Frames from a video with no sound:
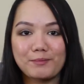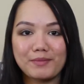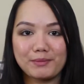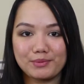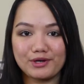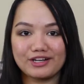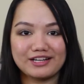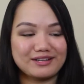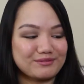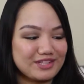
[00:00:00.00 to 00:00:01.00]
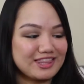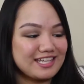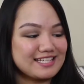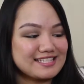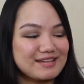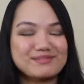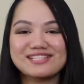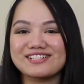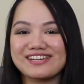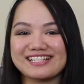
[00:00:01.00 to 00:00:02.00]
my book with this. I'm
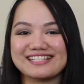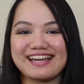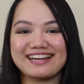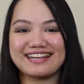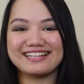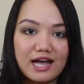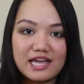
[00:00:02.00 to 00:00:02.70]
so excited.